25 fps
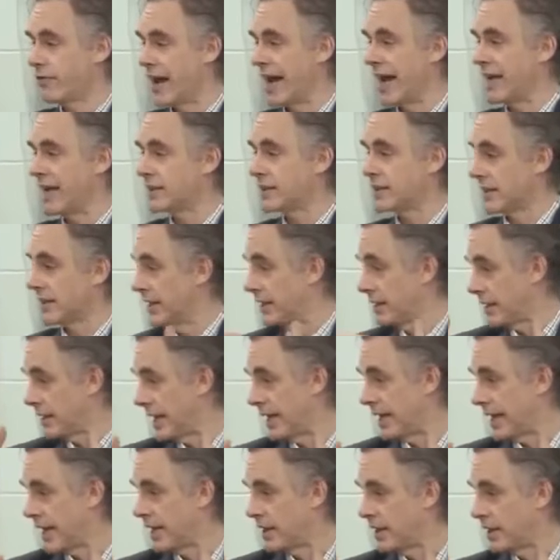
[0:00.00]
and France
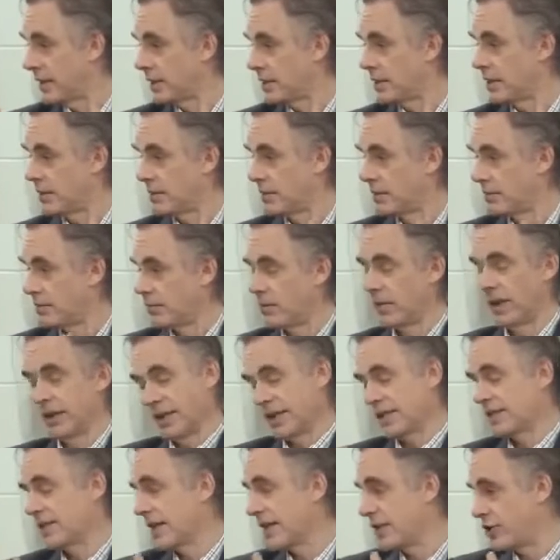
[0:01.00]
and England. Well,
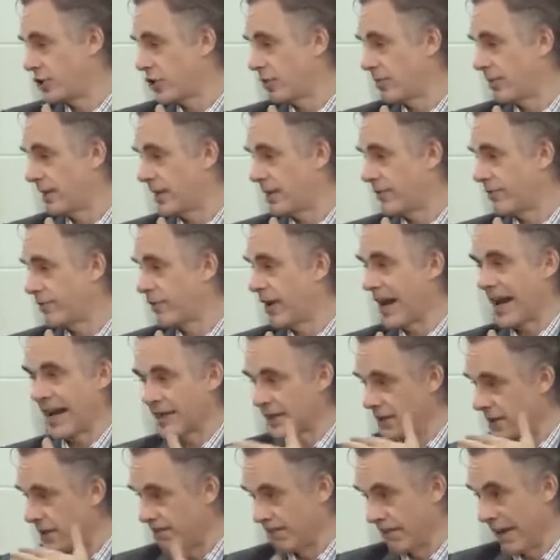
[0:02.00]
let's say Germany and
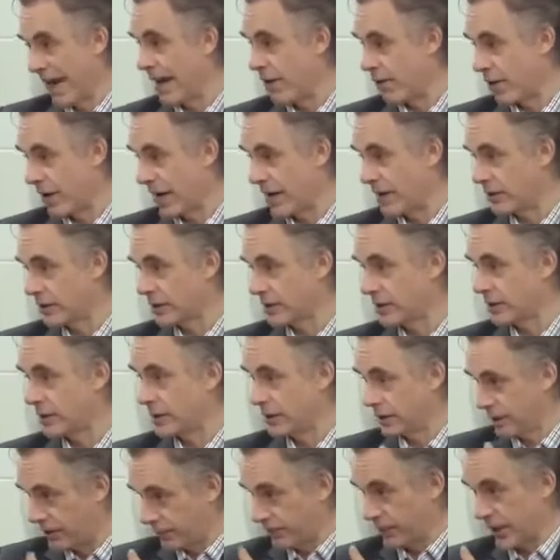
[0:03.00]
France,
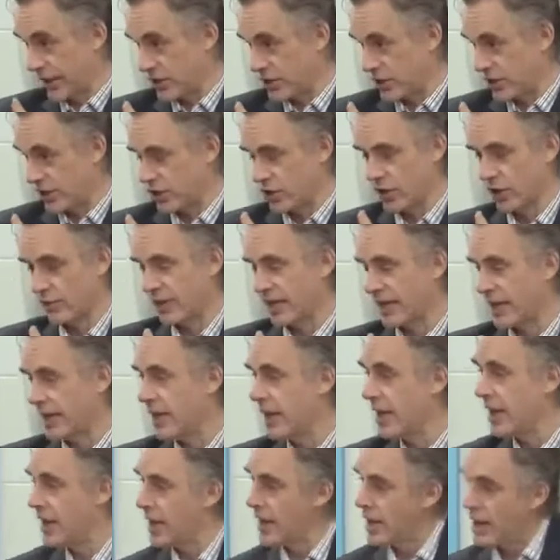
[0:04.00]
powerhouses, especially
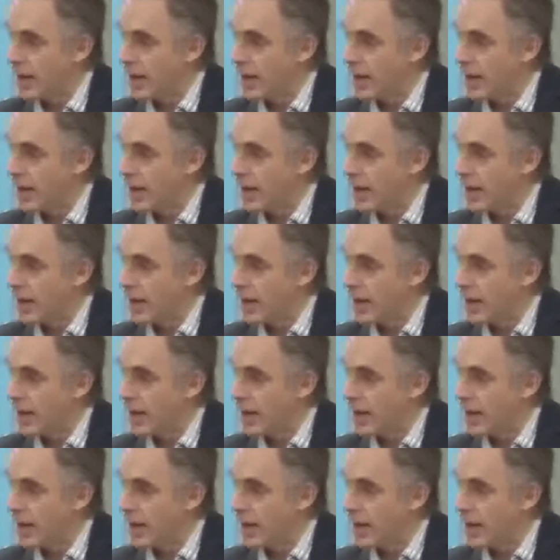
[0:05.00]
Germany,